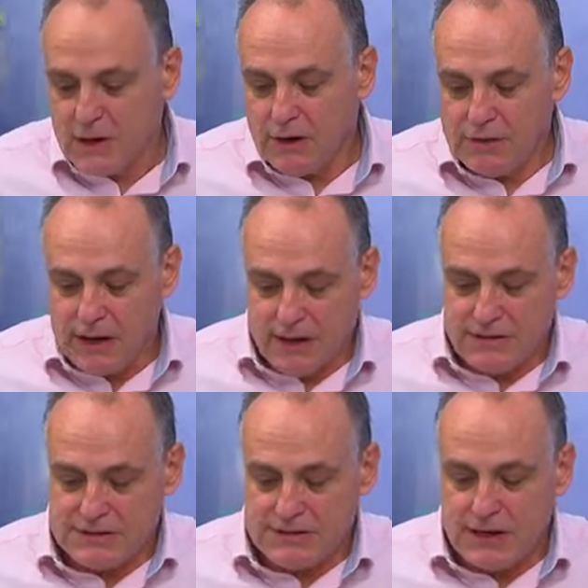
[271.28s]
On the
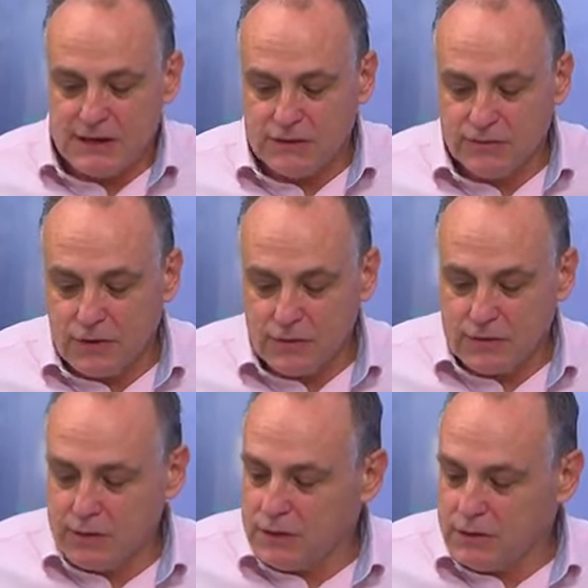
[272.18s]
other side, you've got
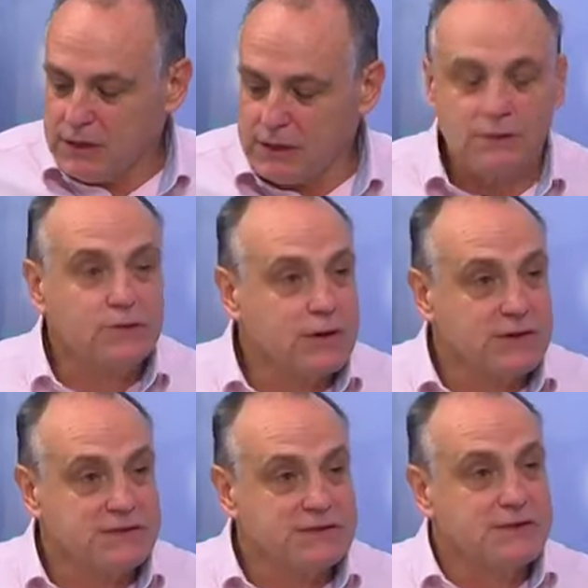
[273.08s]
the unique, where
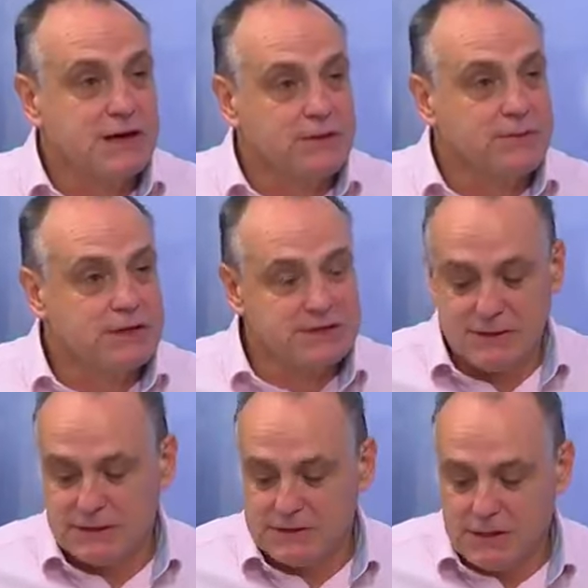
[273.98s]
the
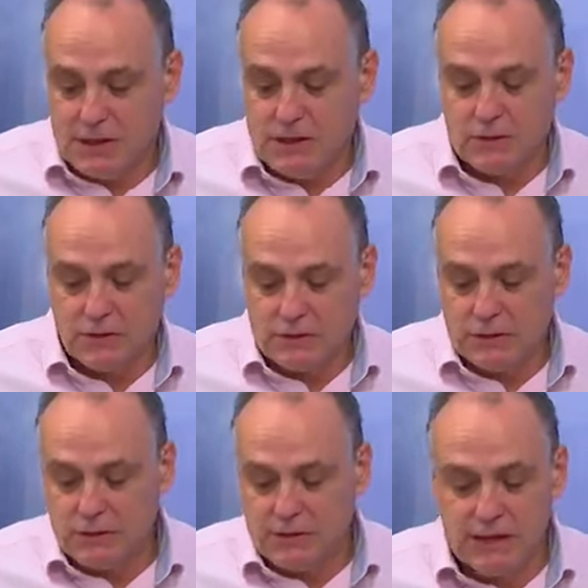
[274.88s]
desirability is, you've got the
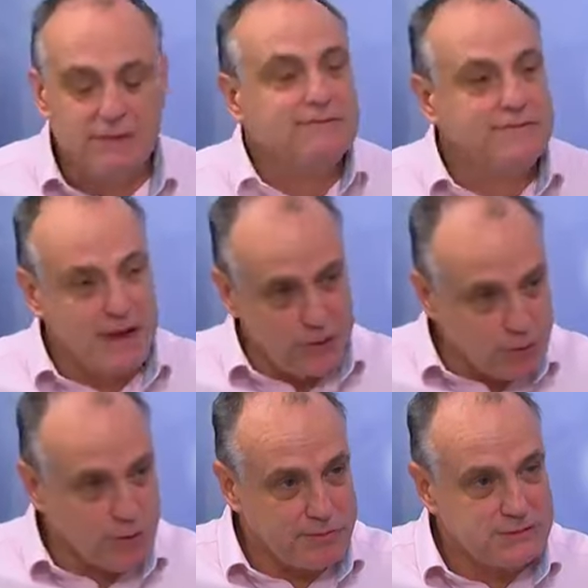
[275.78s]
unique value
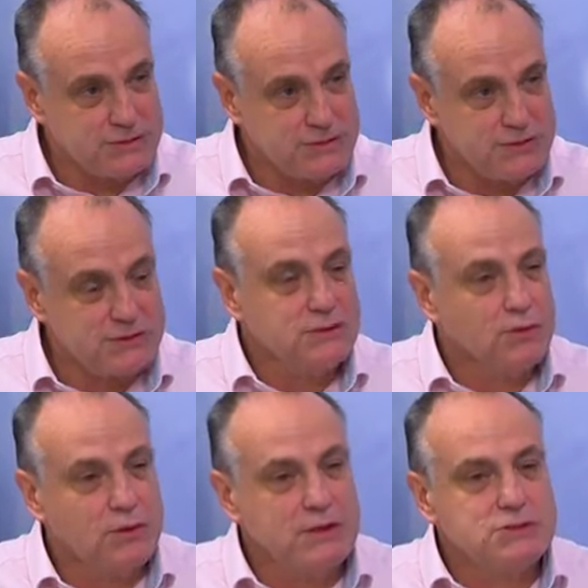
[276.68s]
propositions.
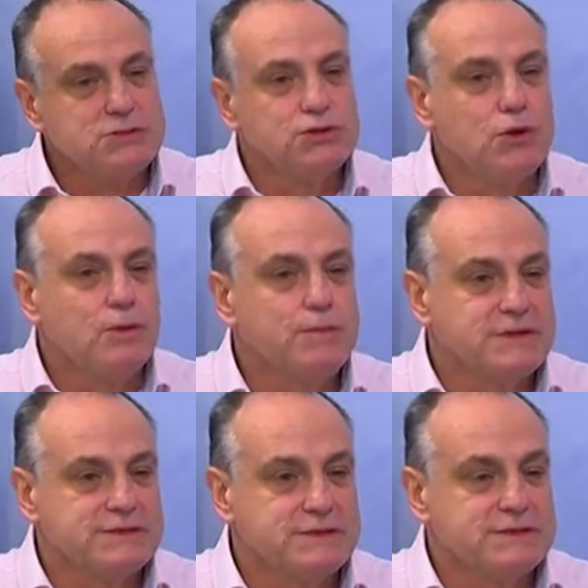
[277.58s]
What is your
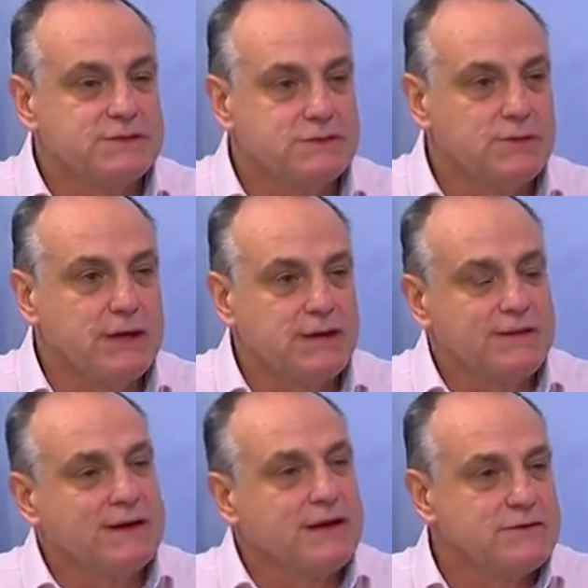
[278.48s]
business doing
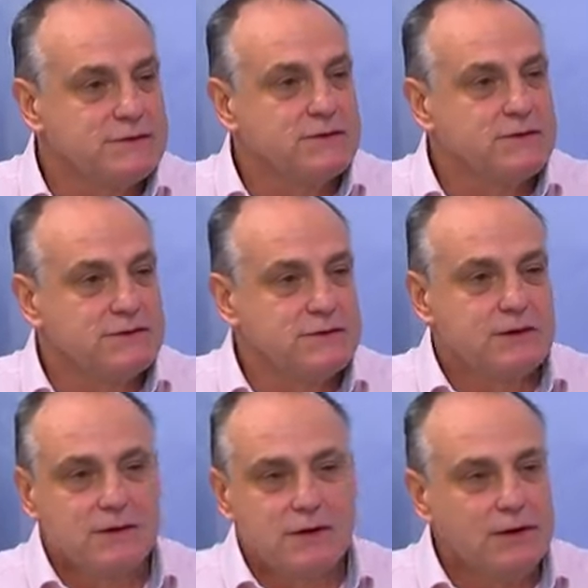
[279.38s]
that others aren't?
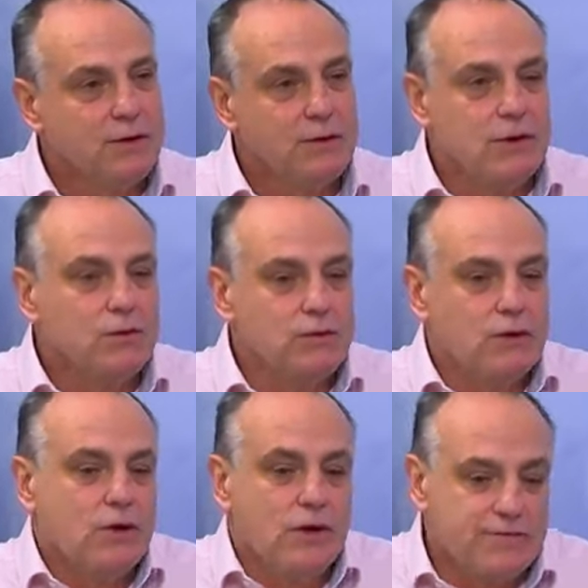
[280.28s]
We're all
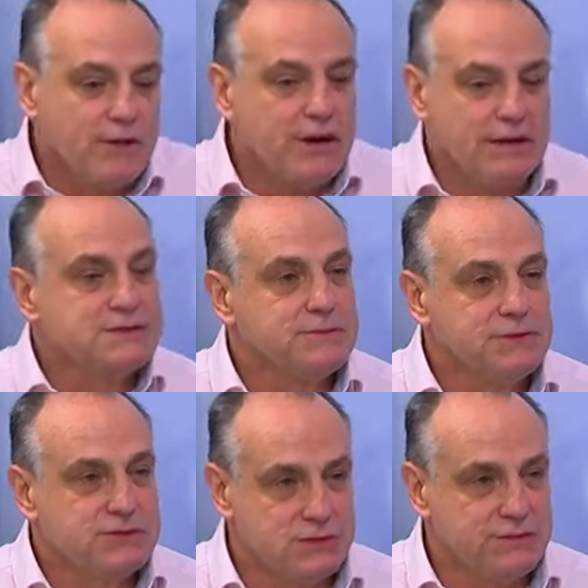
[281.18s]
offering a
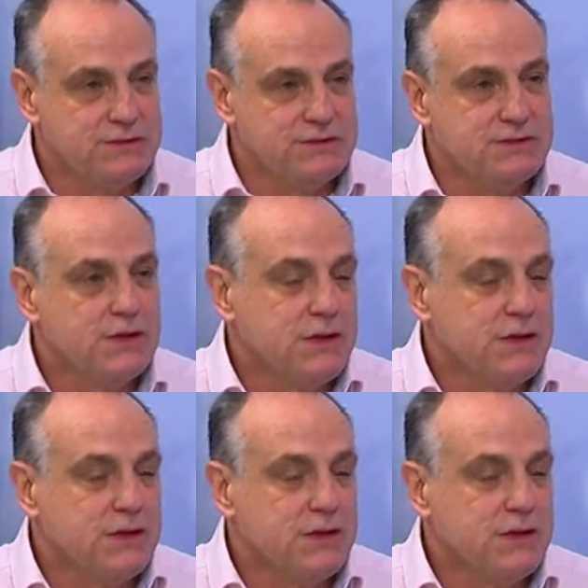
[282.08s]
similar service.